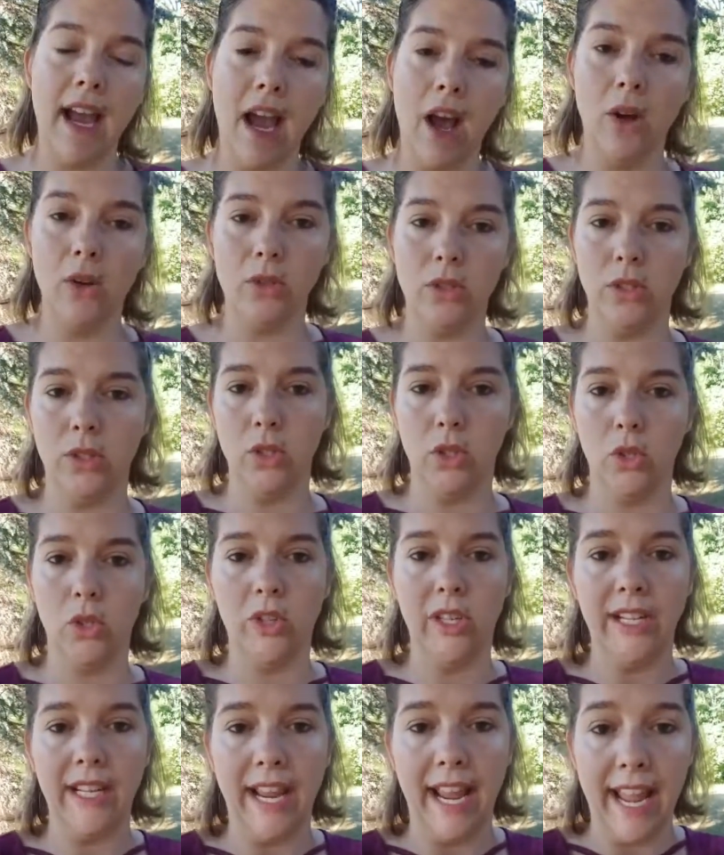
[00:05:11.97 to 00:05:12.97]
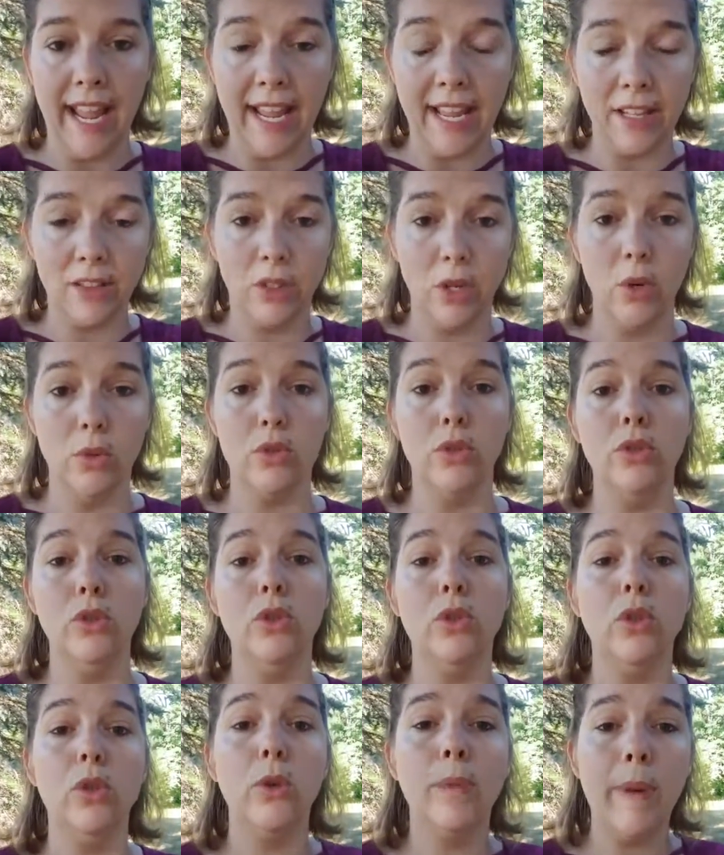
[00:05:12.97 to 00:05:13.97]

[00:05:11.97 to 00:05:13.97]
how to create those new